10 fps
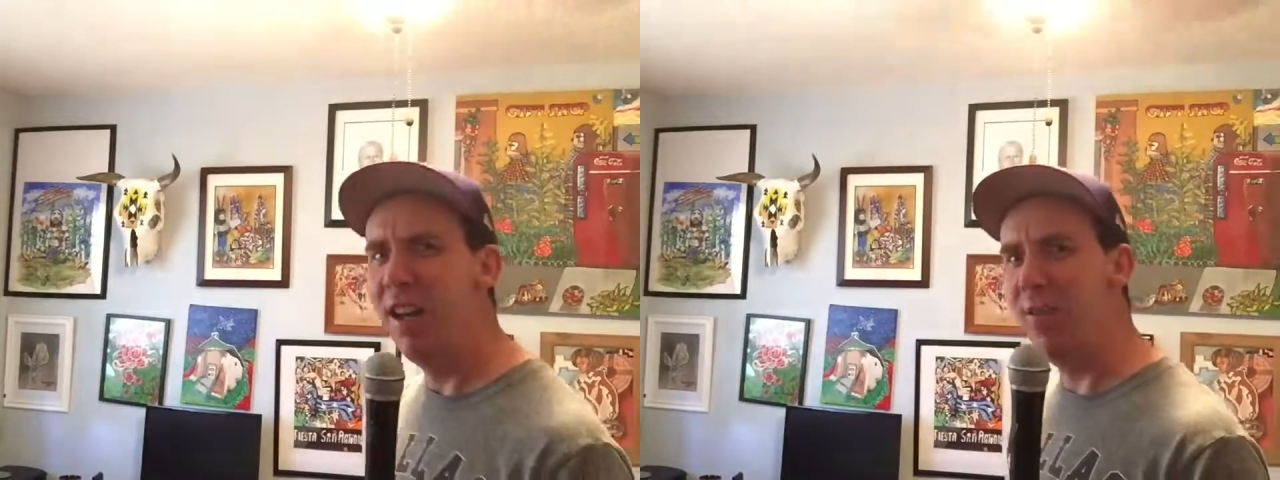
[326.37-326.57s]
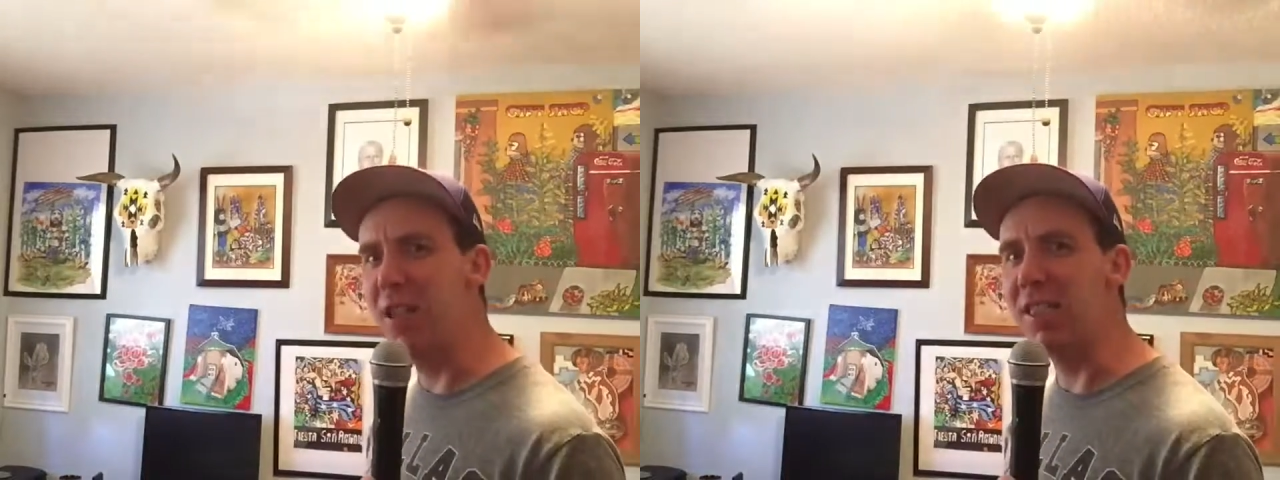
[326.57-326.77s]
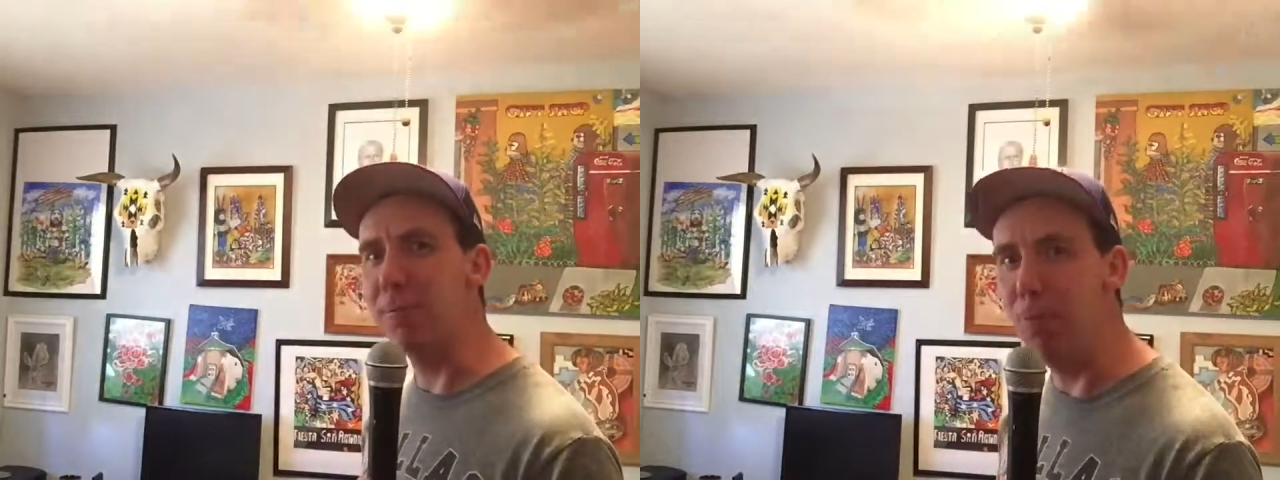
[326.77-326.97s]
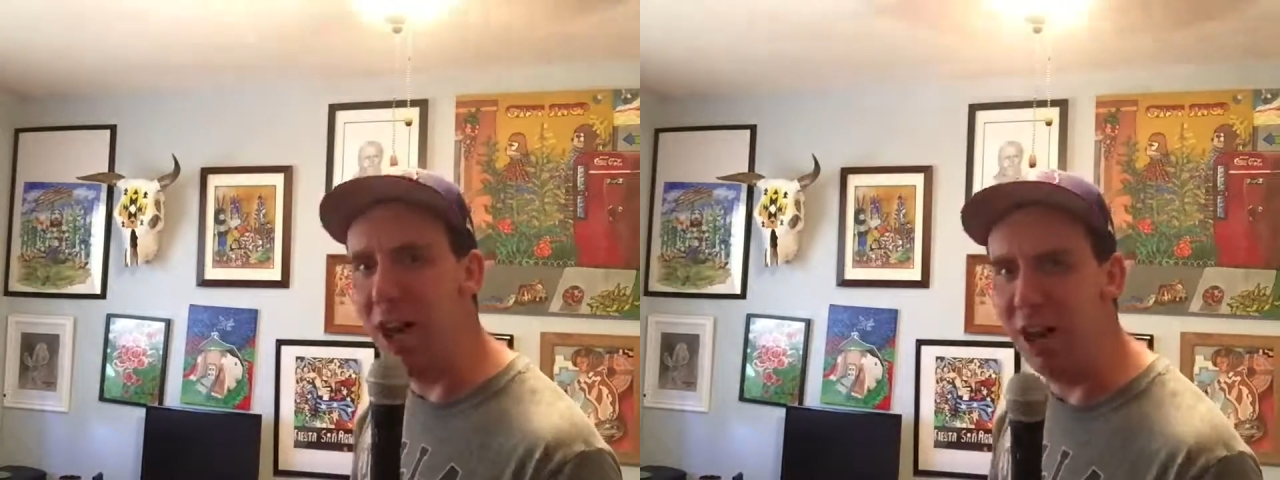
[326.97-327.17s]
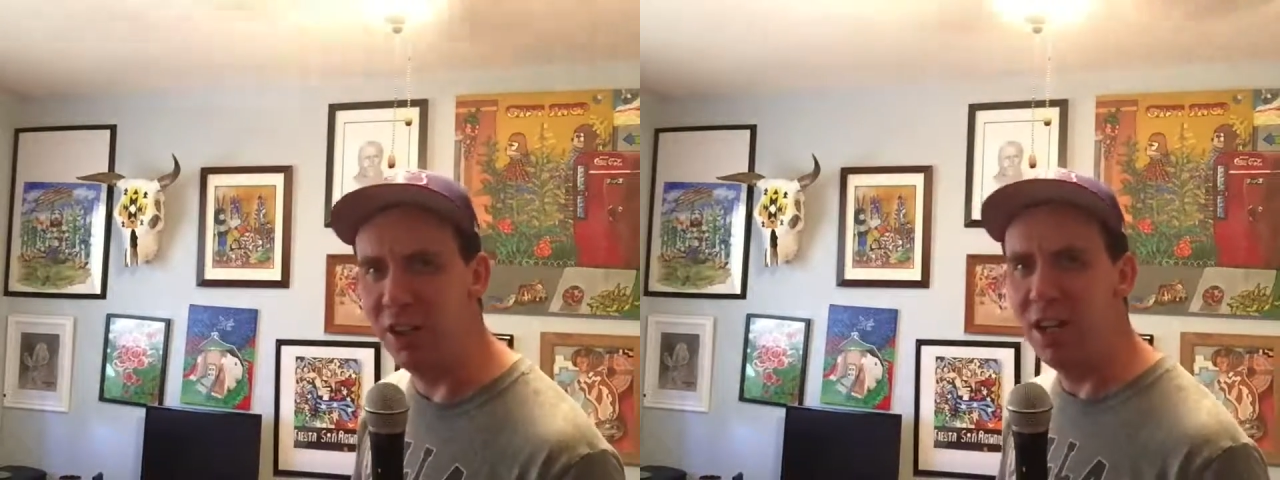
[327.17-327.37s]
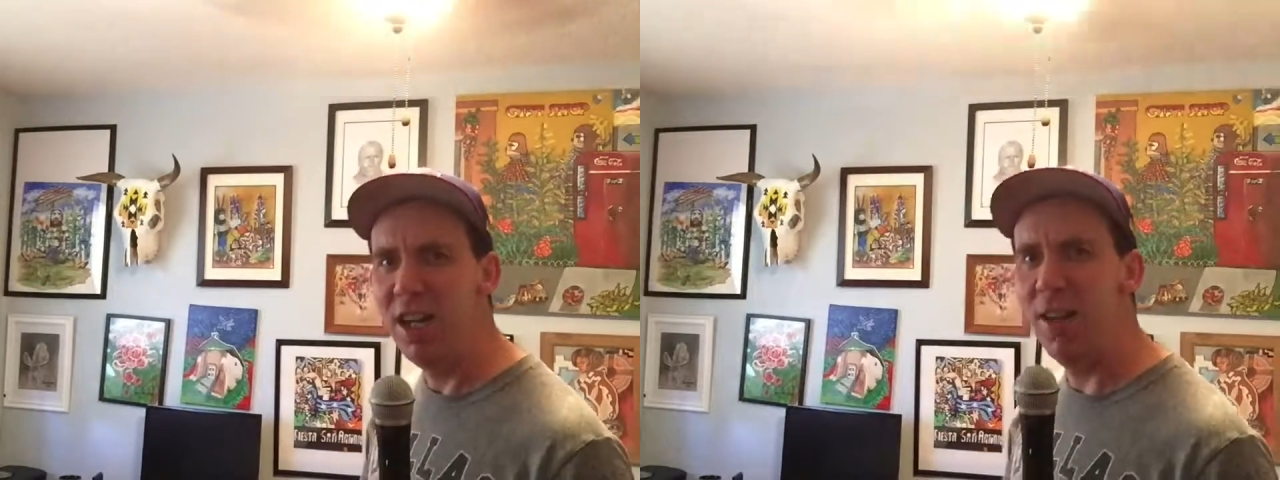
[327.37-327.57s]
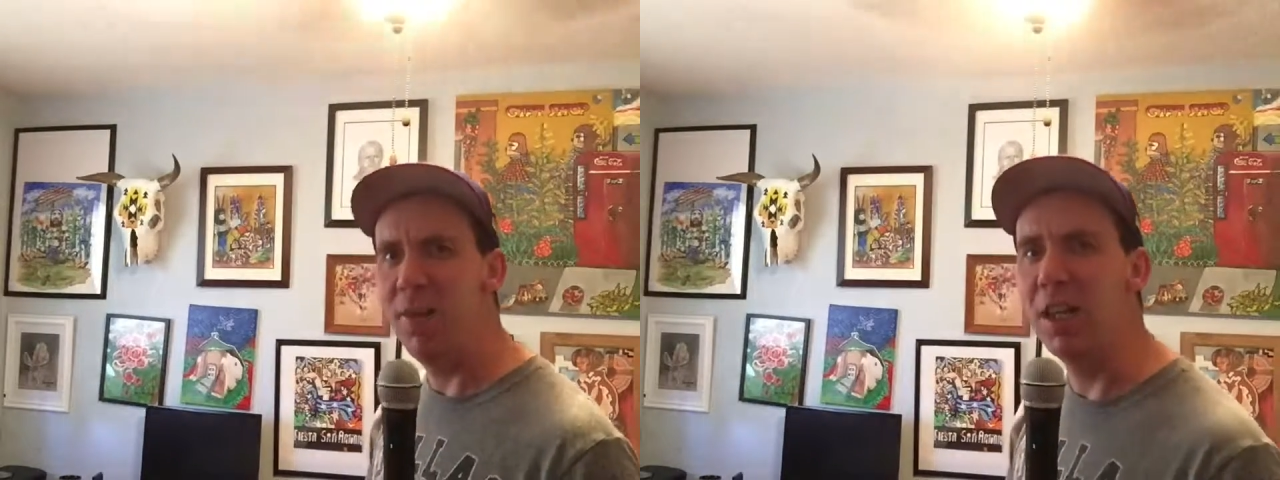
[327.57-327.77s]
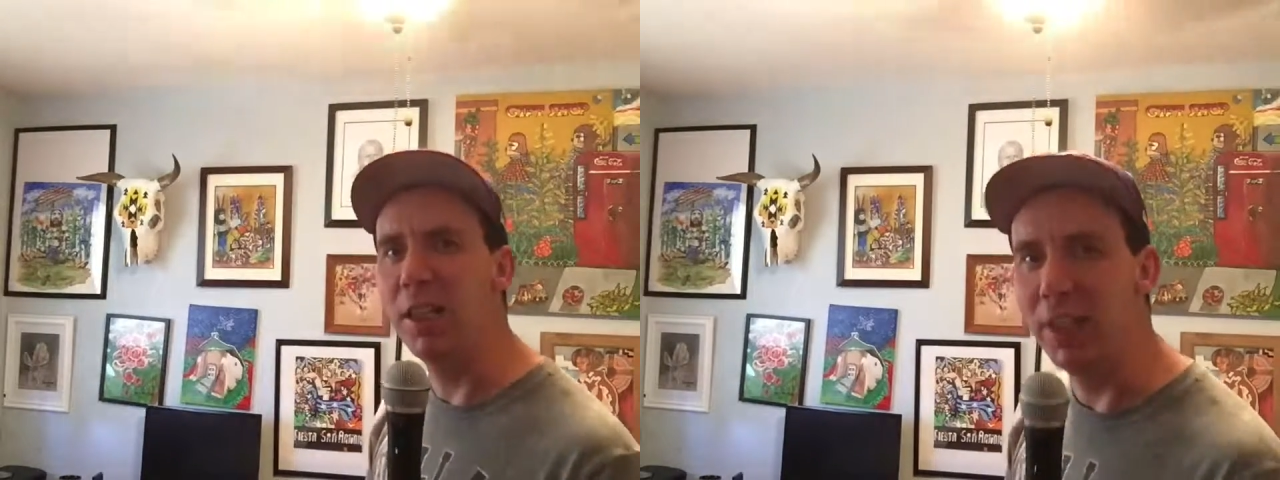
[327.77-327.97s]
if you smiled,
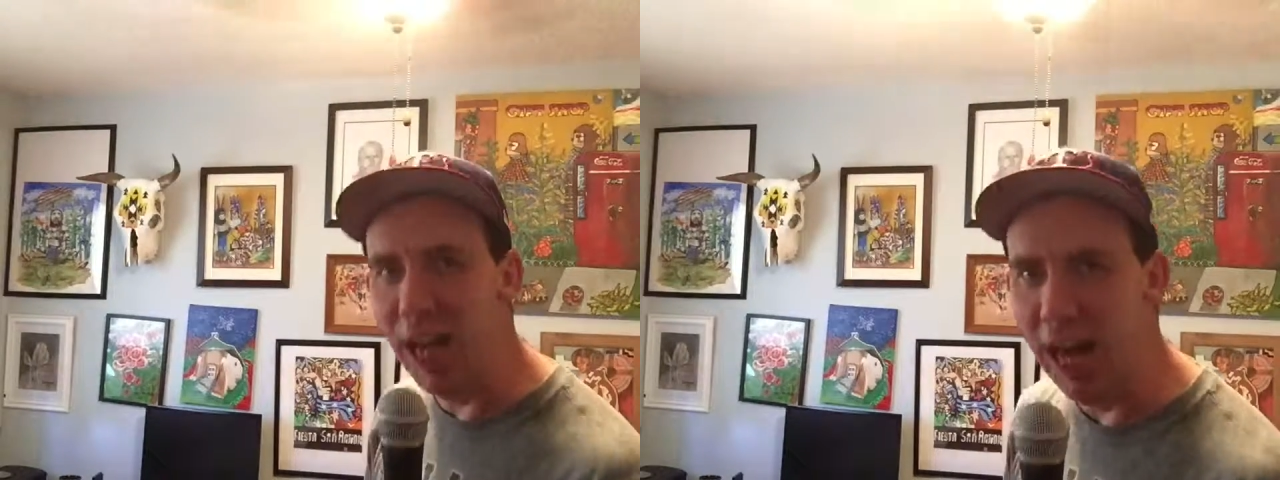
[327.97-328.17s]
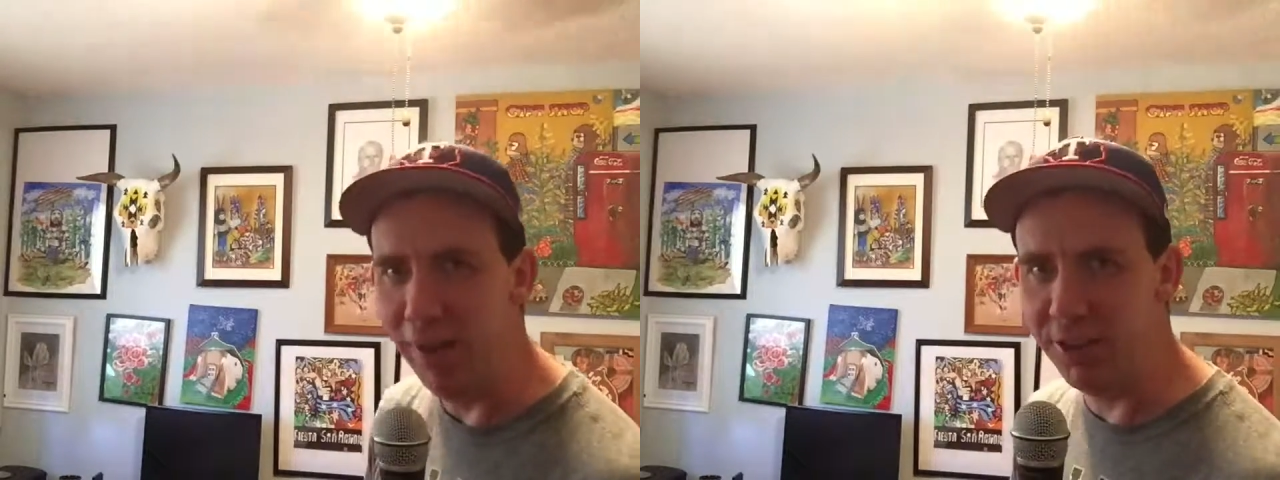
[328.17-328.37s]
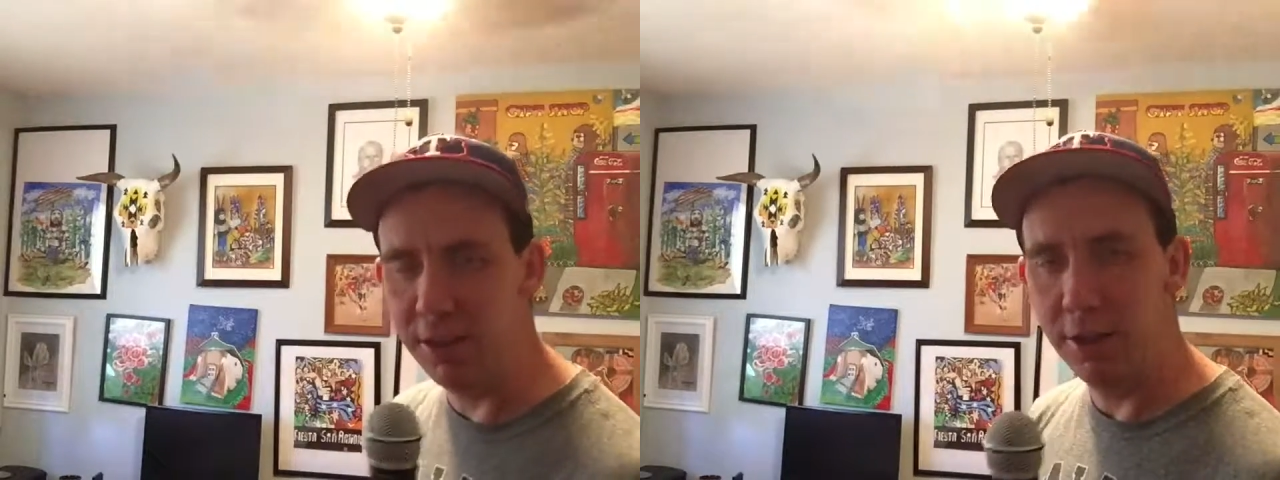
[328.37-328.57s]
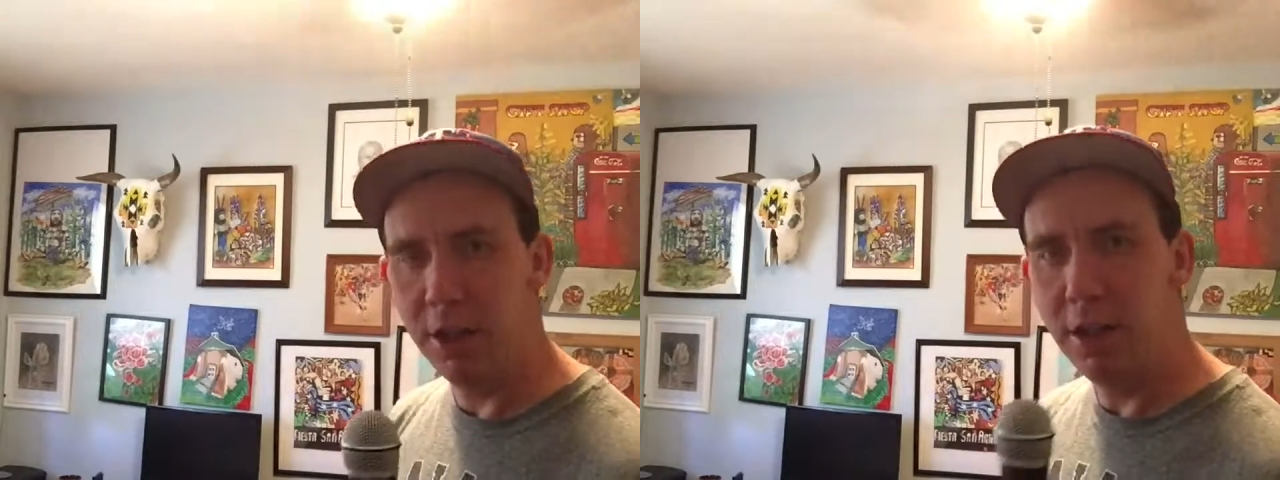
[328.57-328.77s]
if you laughed.